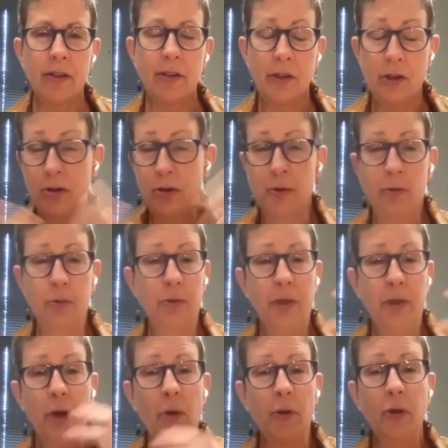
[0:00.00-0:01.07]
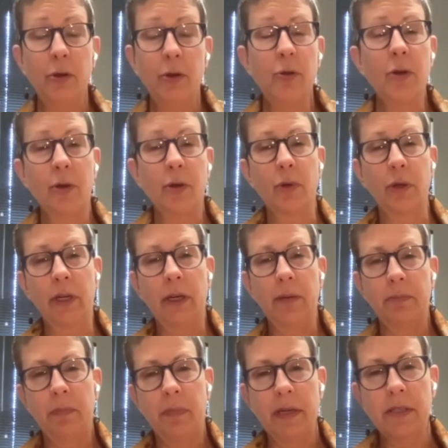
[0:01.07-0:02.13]
you can
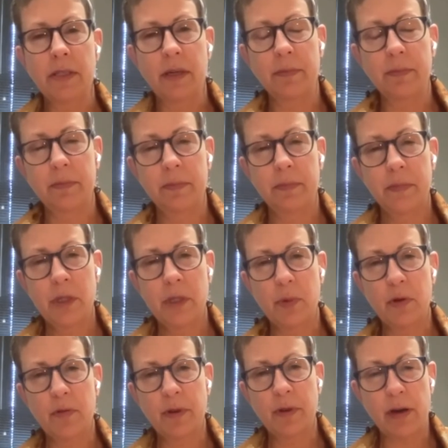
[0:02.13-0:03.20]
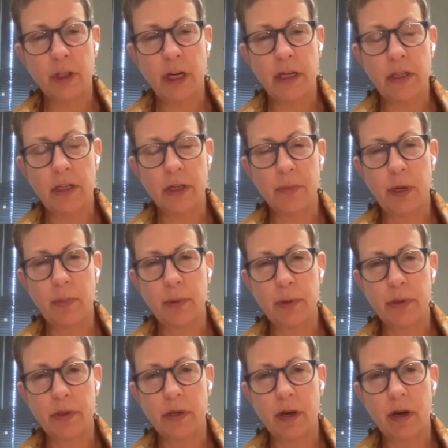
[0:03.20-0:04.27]
really make some profound change in
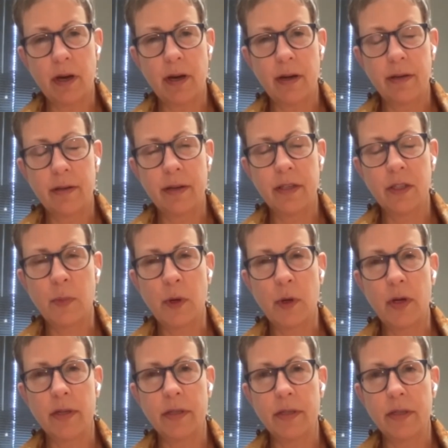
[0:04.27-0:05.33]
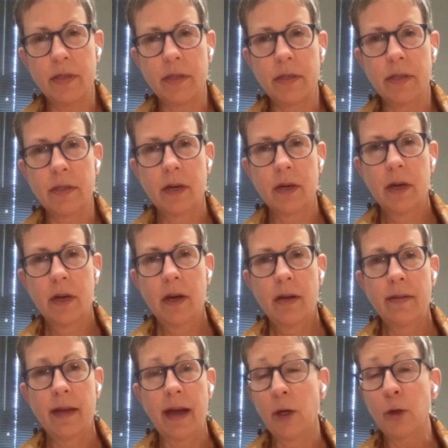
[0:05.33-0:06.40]
people's experiences
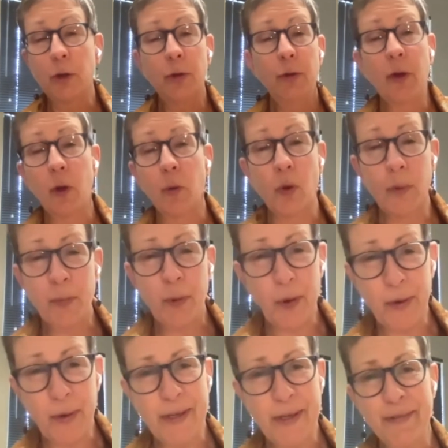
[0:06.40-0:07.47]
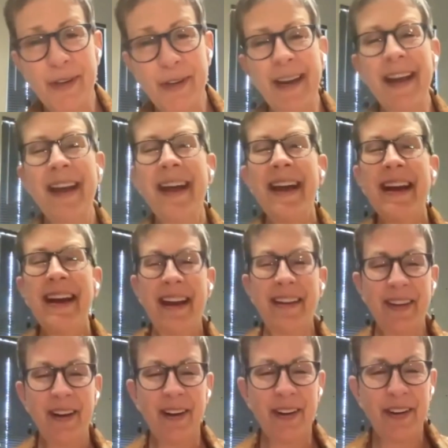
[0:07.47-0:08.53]
that include their work productivity
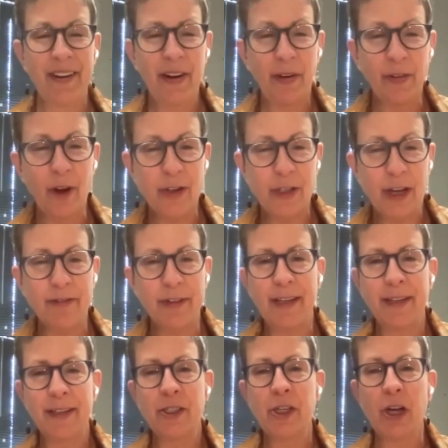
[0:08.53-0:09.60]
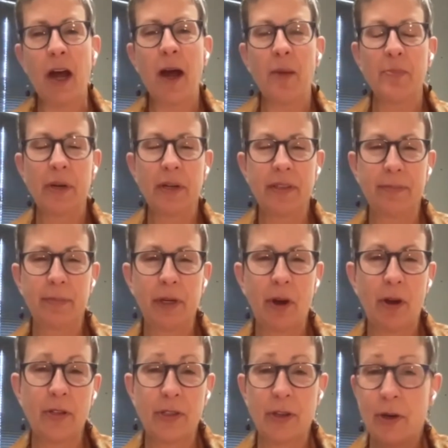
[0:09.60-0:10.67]
and their longevity in a job, but
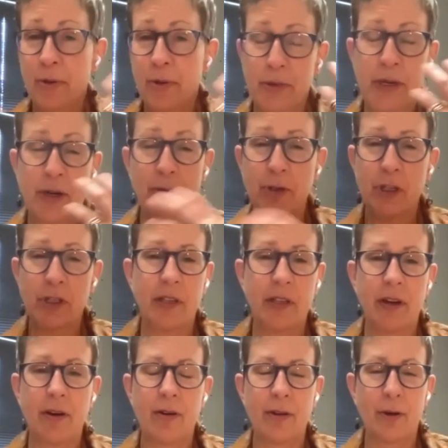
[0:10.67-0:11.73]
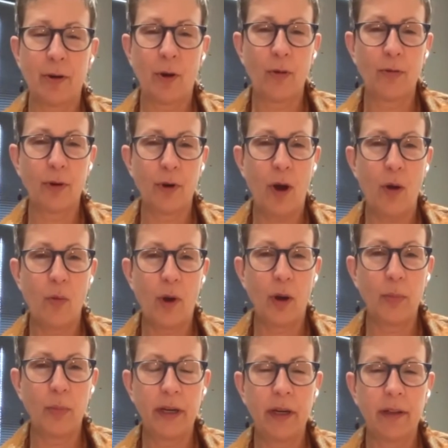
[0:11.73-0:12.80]
also just their overall
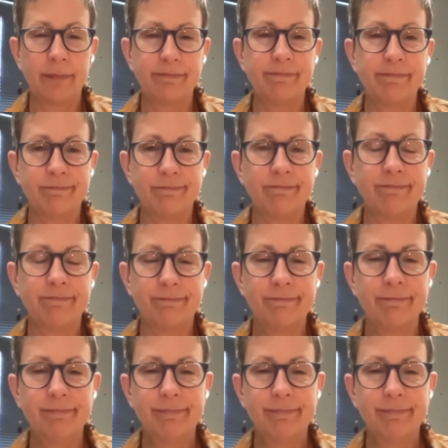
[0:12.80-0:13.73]
well-being. Mhm.